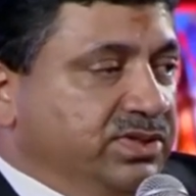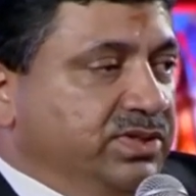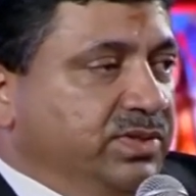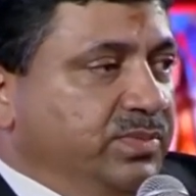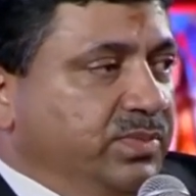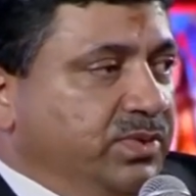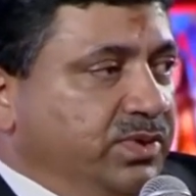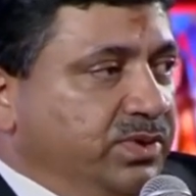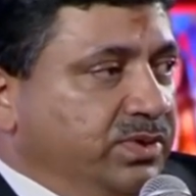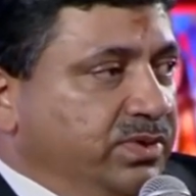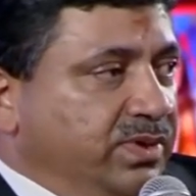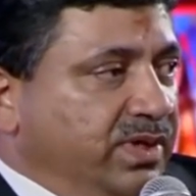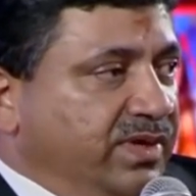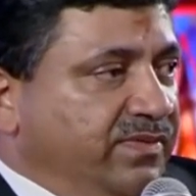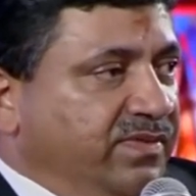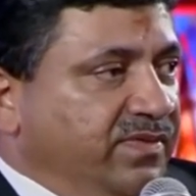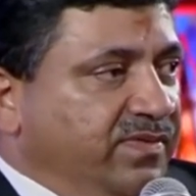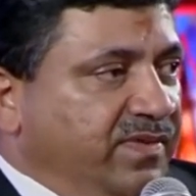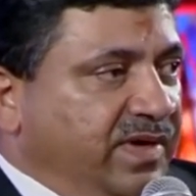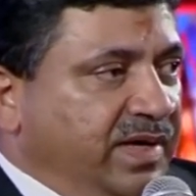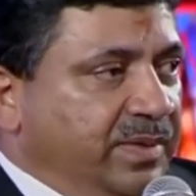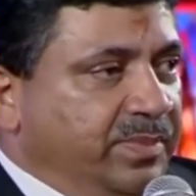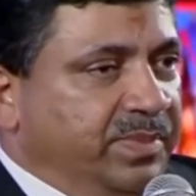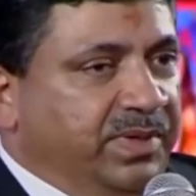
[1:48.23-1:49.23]
the more you have a
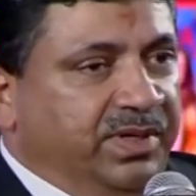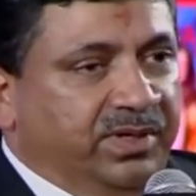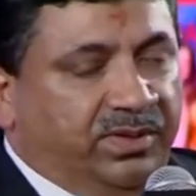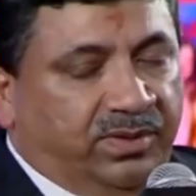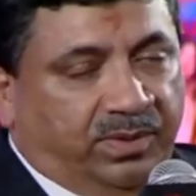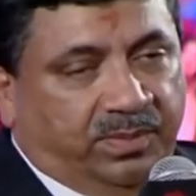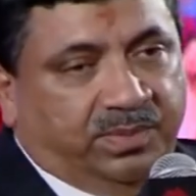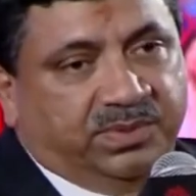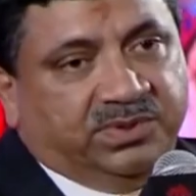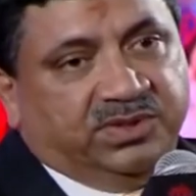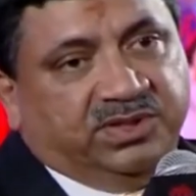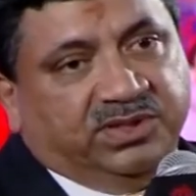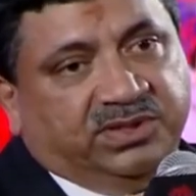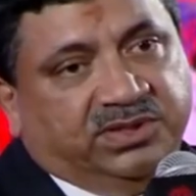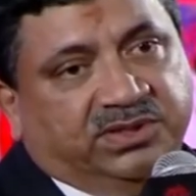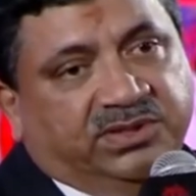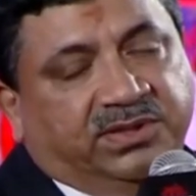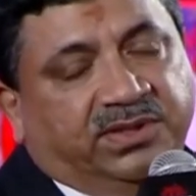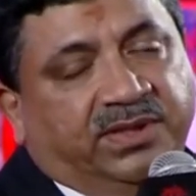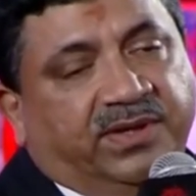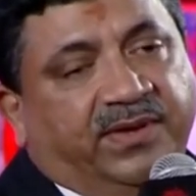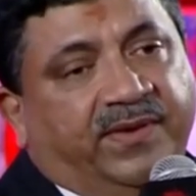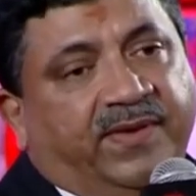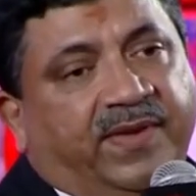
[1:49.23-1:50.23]
vibrant opposition,